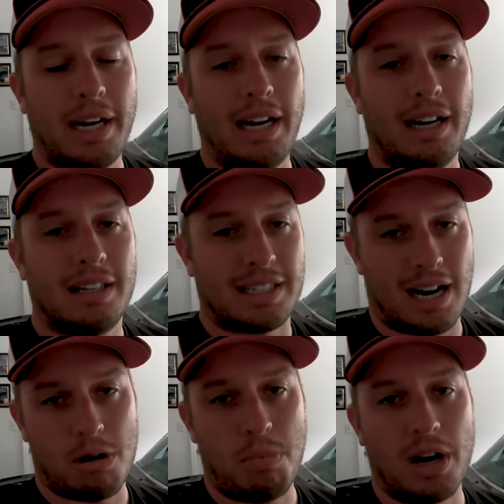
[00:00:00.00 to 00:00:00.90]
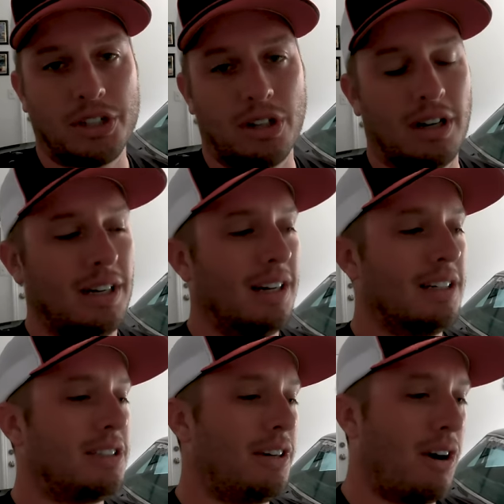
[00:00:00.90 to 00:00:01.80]
be the tire pressure.
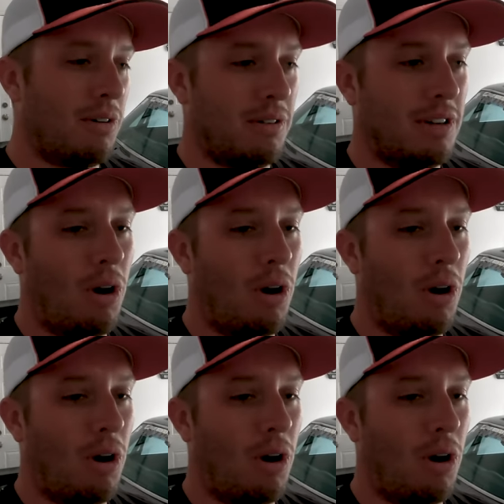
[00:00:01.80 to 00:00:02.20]
So don't